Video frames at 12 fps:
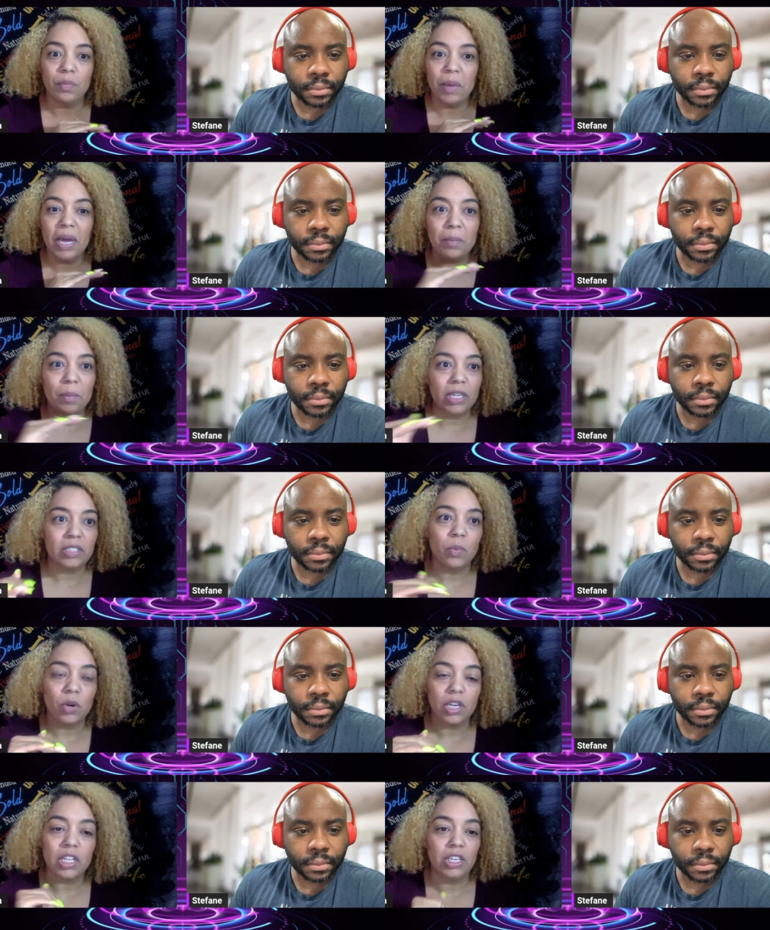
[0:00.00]
Speaker 1: a much
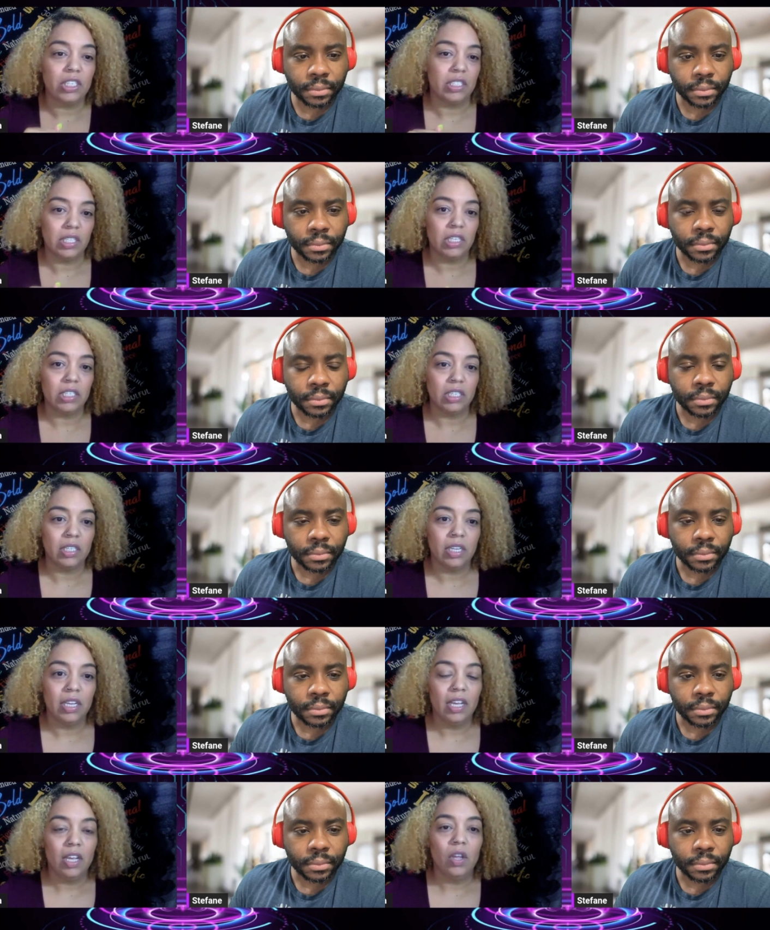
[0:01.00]
more clear decision
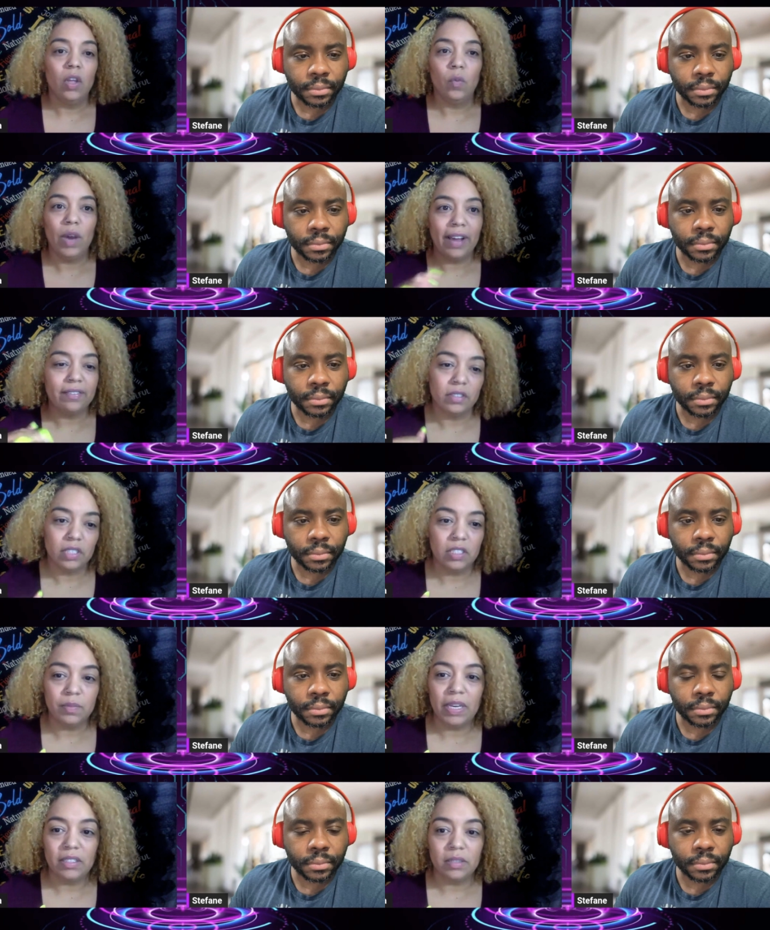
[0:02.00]
after
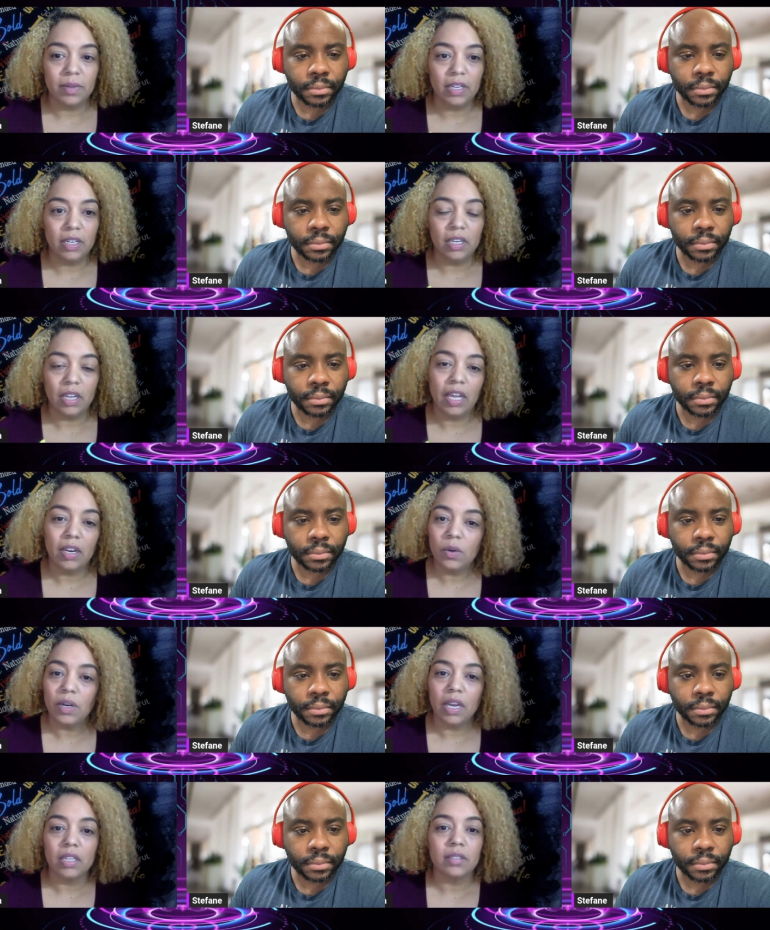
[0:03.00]
she's masturbated and had an
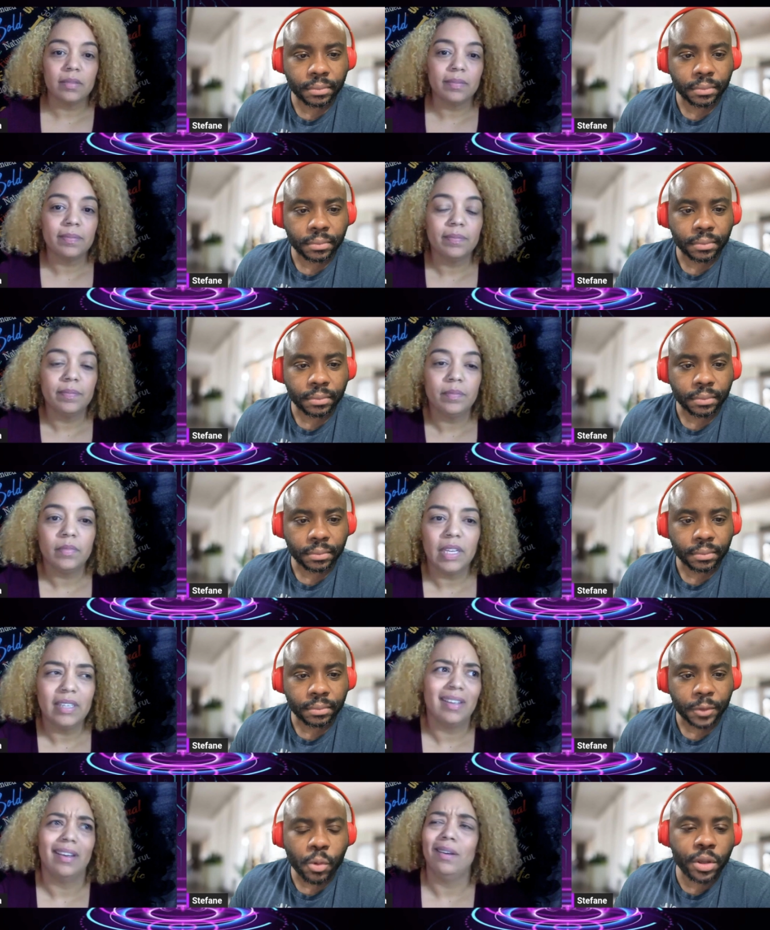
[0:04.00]
orgasm.
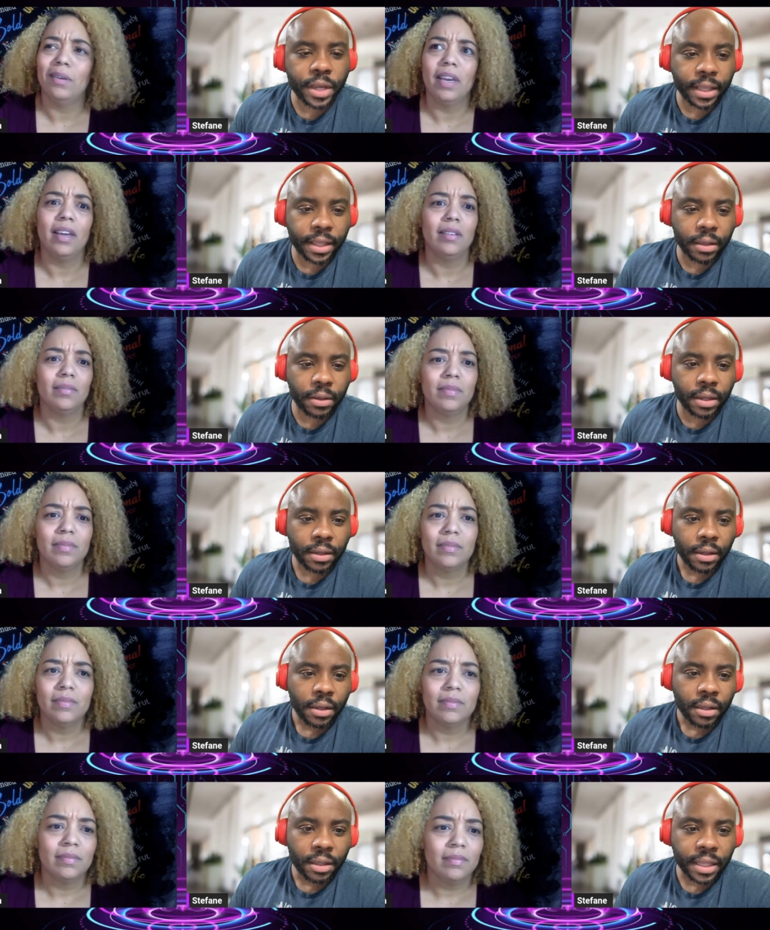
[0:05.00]
I'm sorry. Well, you,
Speaker 2: got
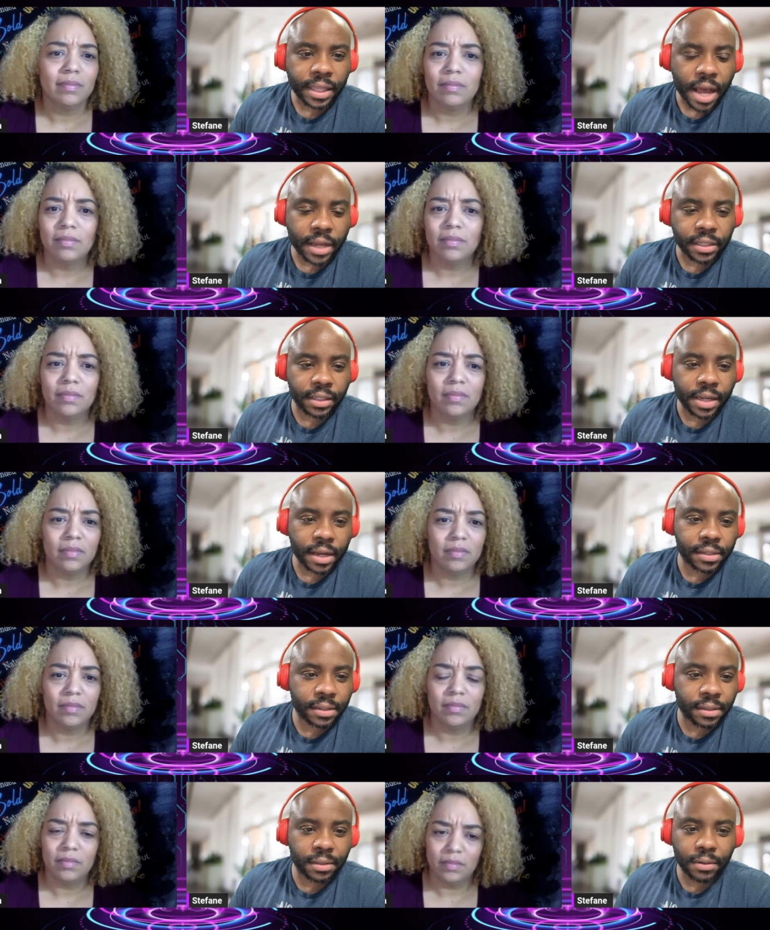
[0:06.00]
you got the
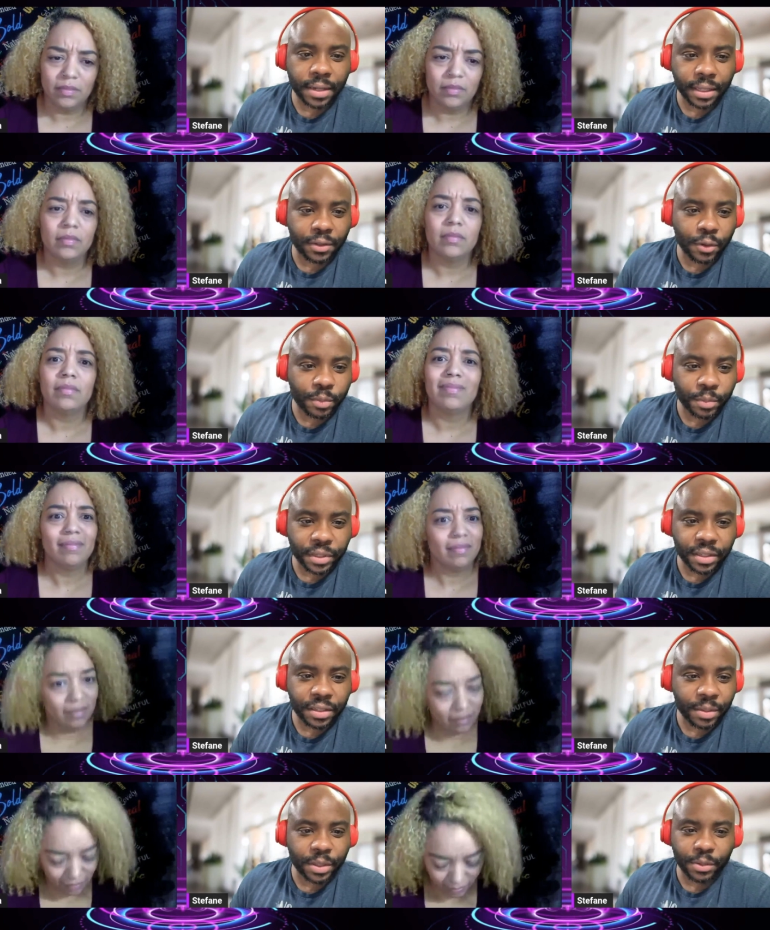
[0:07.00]
oxytocin, you got the
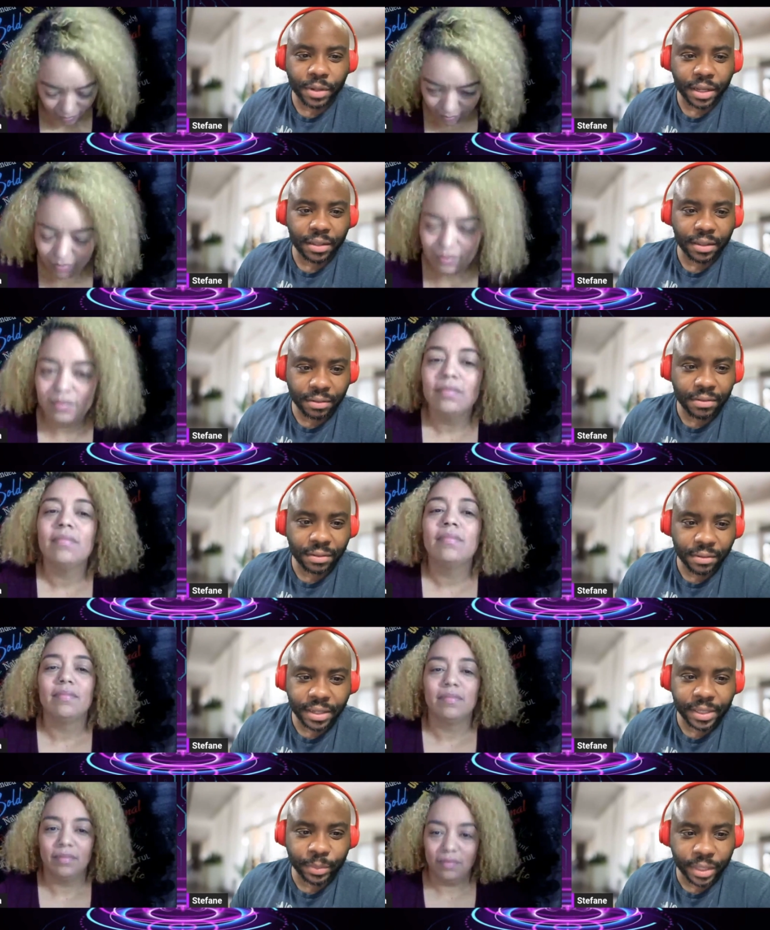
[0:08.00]
dopamine. I mean, you got you
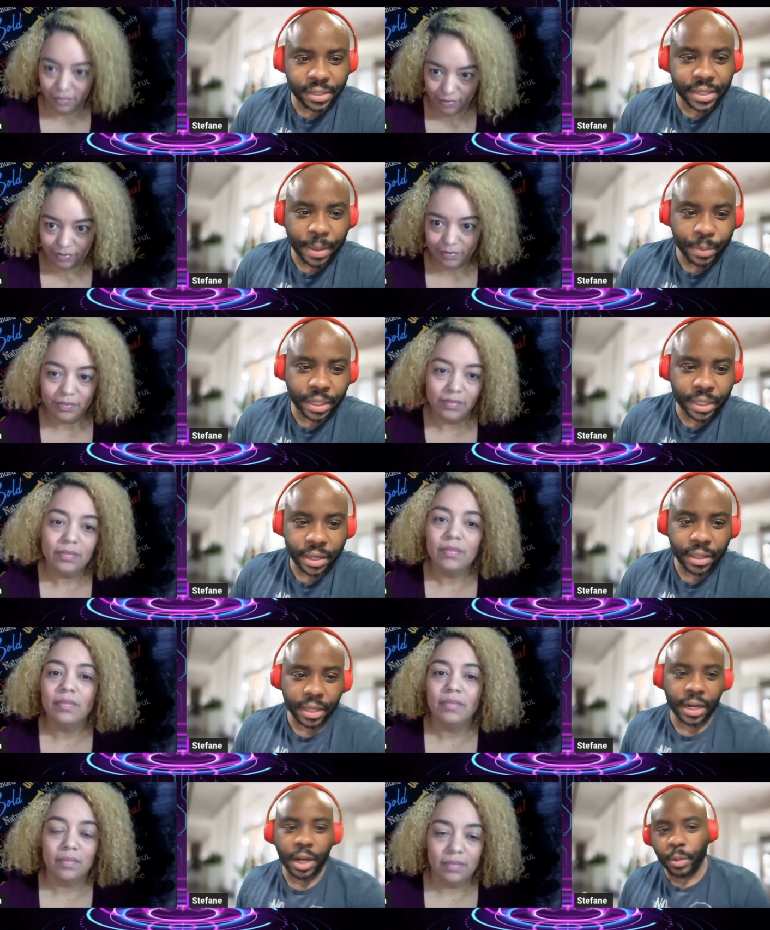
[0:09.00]
got some things happening there
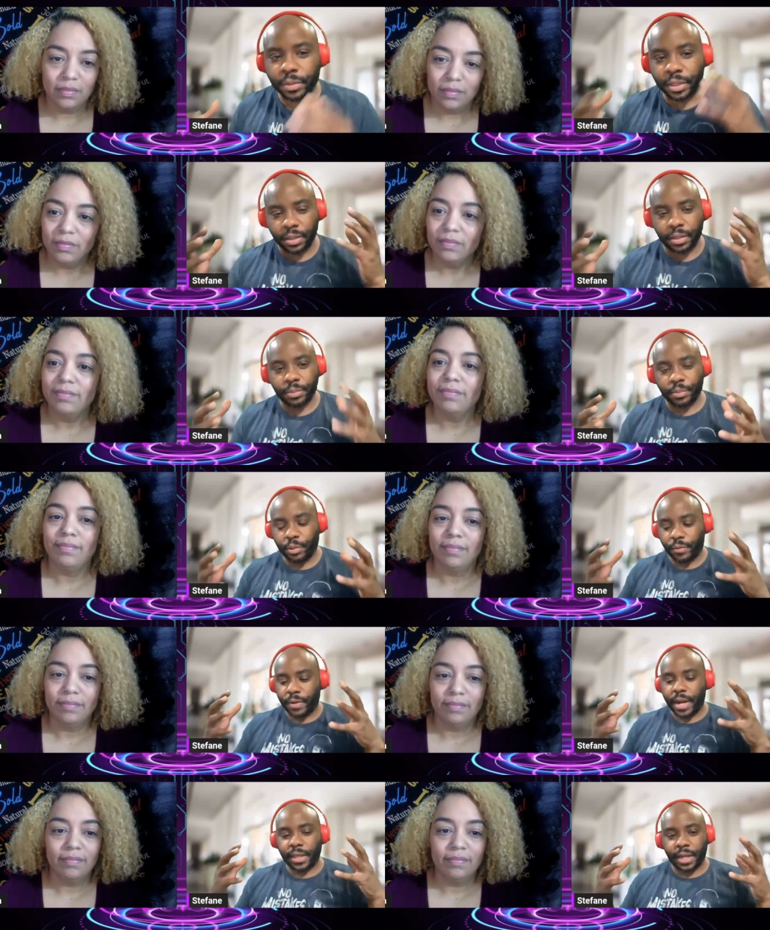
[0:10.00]
that help to
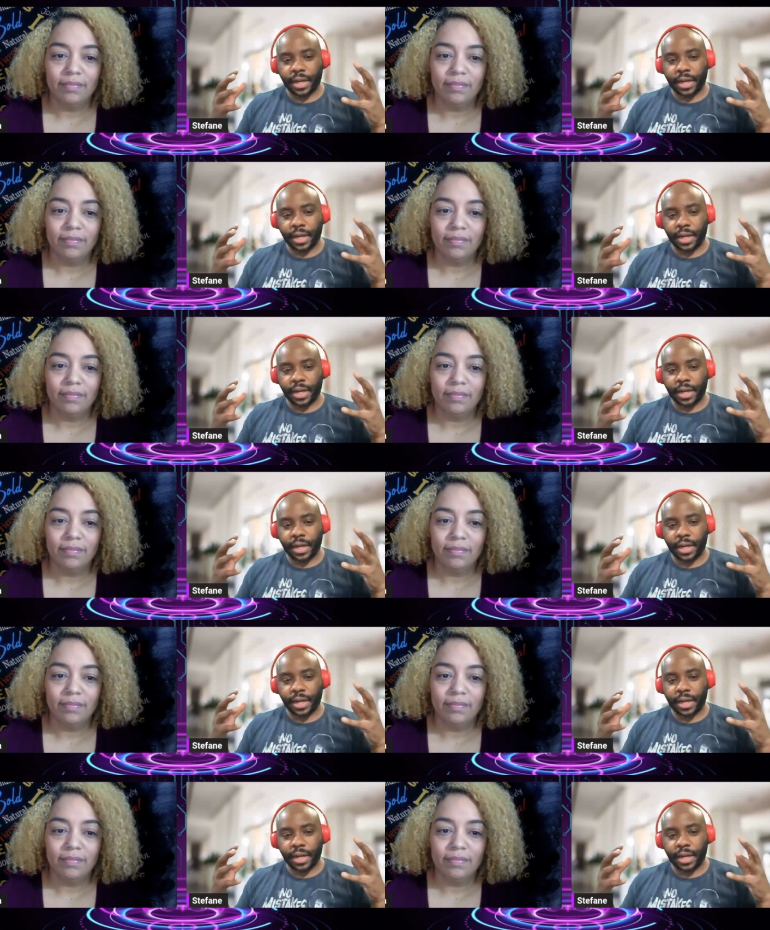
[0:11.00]
provide that